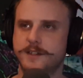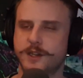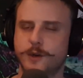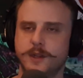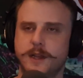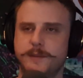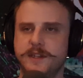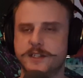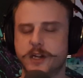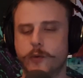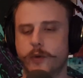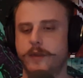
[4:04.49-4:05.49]
So let me
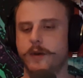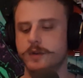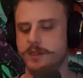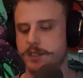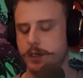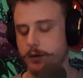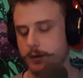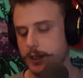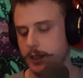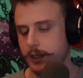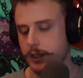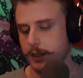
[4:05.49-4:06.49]
start with those. So,
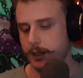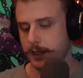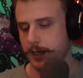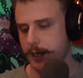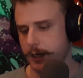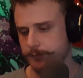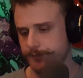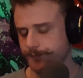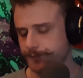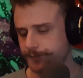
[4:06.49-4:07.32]
I